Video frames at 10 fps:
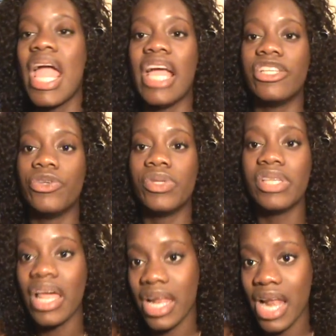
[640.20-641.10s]
And to
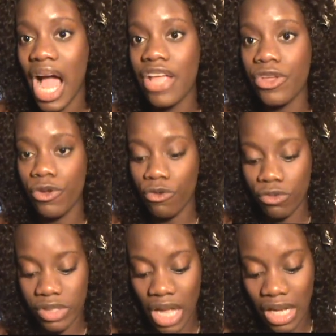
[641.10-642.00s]
set it, I
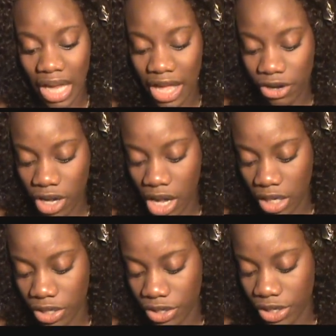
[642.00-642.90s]
used a lighter
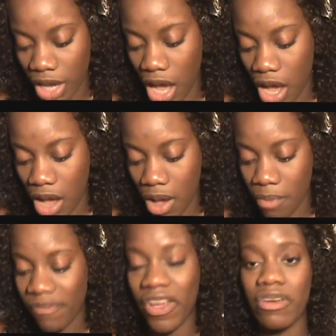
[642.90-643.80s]
colored
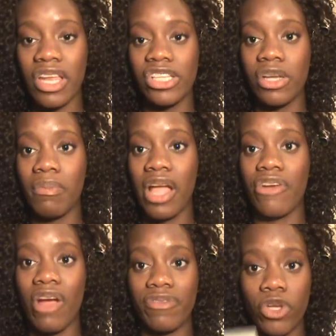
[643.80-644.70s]
foundation, my
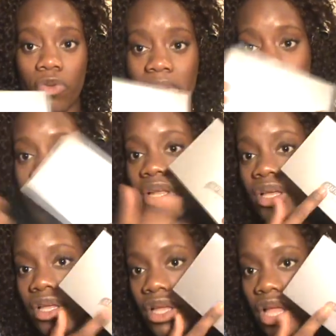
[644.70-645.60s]
Graftobian
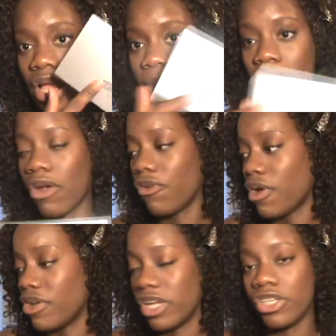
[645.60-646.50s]
powder
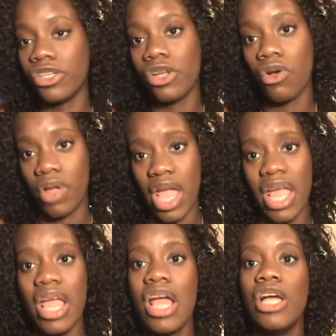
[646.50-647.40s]
foundation,
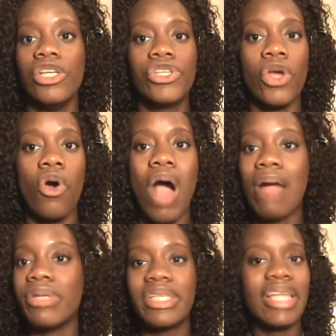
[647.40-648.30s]
okay? So
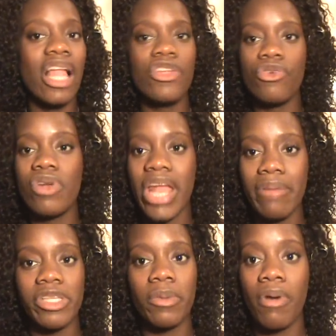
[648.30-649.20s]
I'm just telling you the
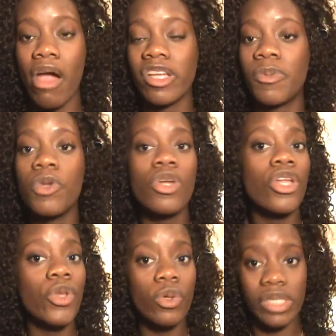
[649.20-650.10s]
names of the products, but you
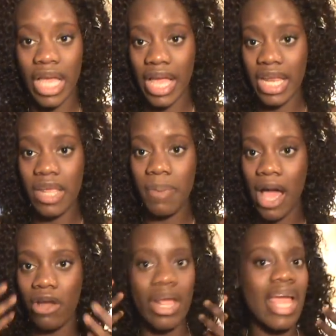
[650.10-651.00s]
can use any
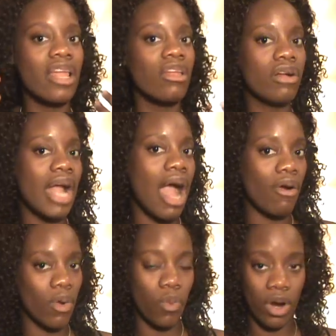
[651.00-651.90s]
powder, and look
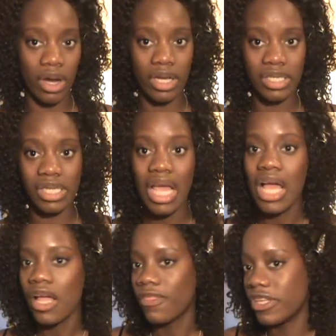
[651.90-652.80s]
how it works.
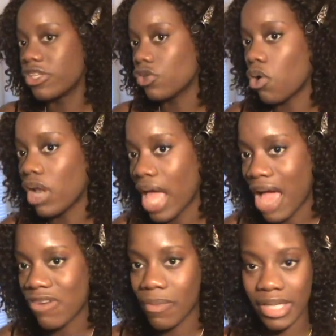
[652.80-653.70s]
This is all I
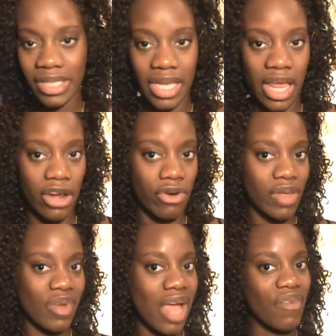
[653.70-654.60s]
have on my skin. I
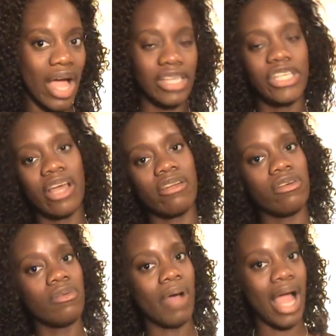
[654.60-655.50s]
don't even have
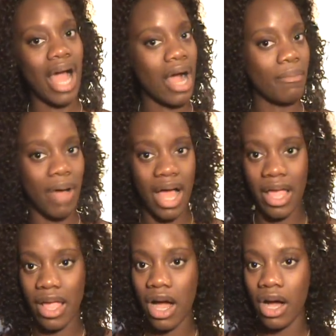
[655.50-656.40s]
eyeshadow.
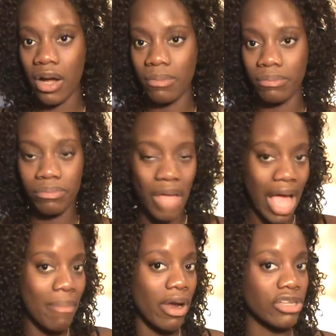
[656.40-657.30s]
My
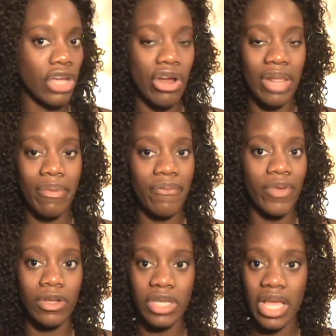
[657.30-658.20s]
eyebrows aren't even
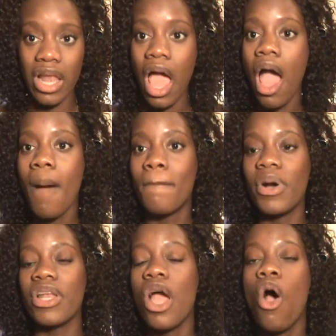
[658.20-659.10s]
filled in,
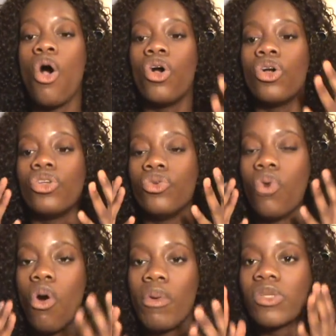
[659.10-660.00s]
but
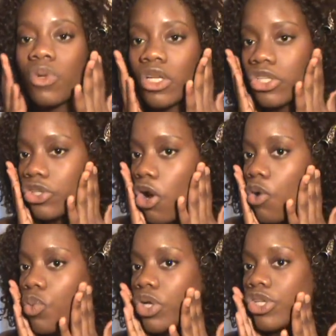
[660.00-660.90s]
you always want to
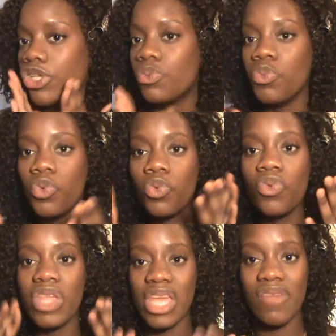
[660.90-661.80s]
start with a
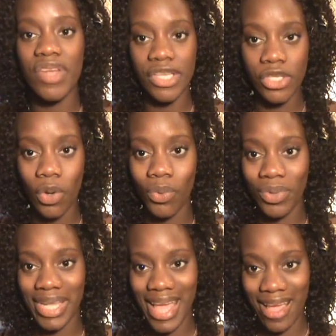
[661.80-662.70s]
smooth, even toned